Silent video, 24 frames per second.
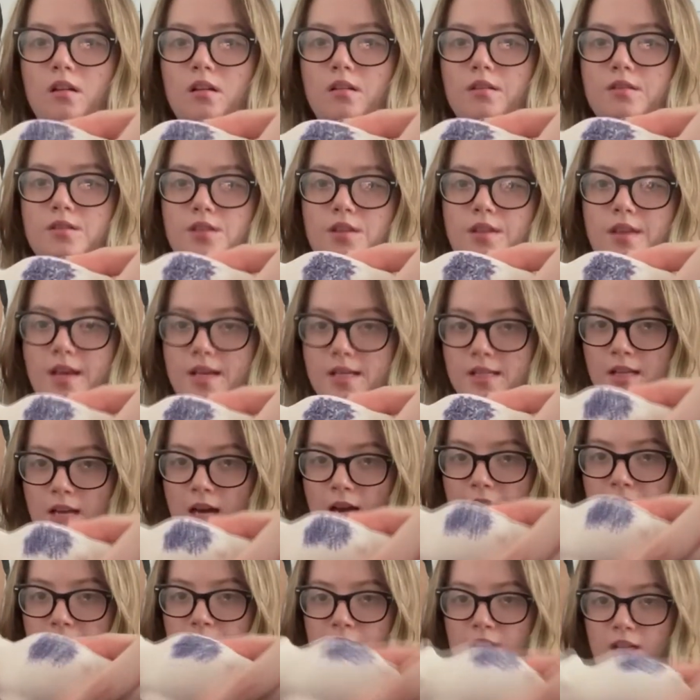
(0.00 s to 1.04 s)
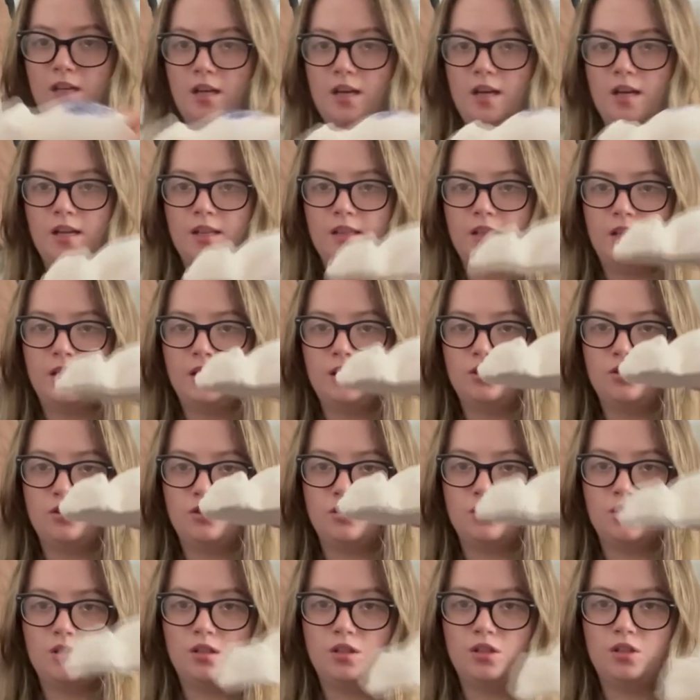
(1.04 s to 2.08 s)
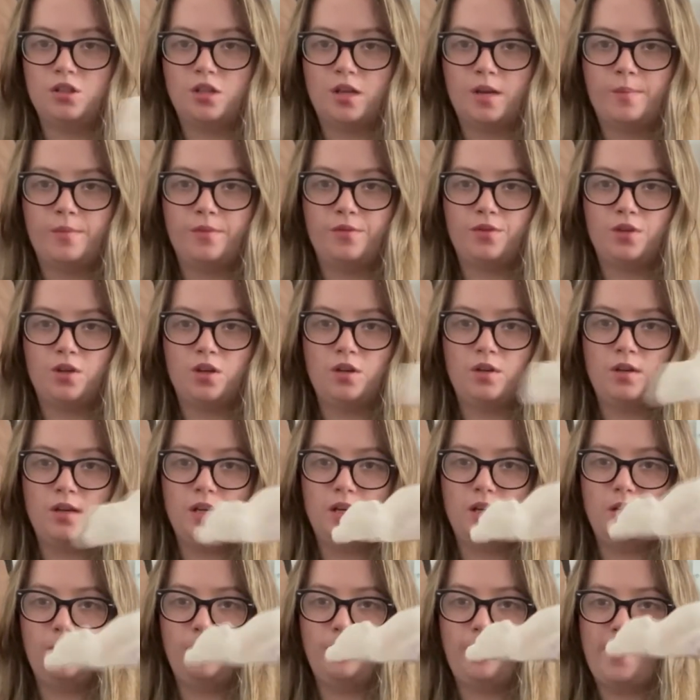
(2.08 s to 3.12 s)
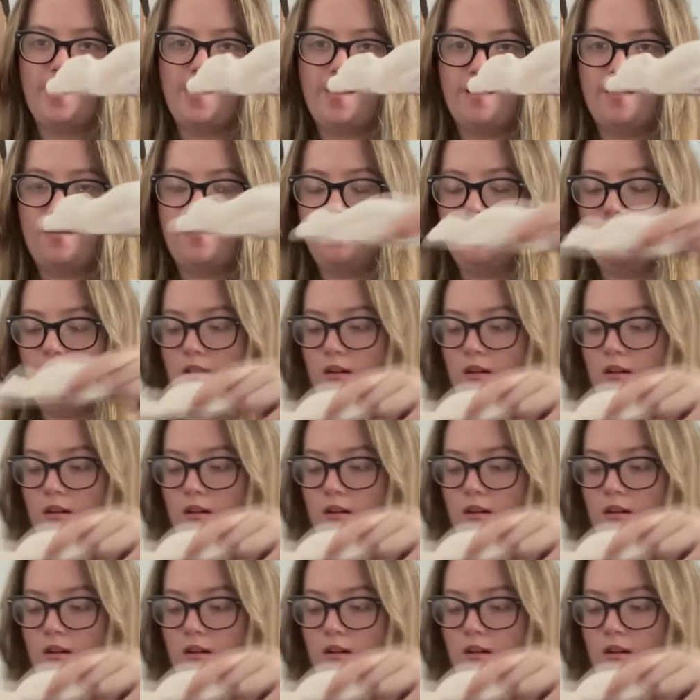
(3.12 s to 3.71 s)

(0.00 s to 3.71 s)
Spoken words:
So there's the lavender, and then it's just in the shape of a cute little bear.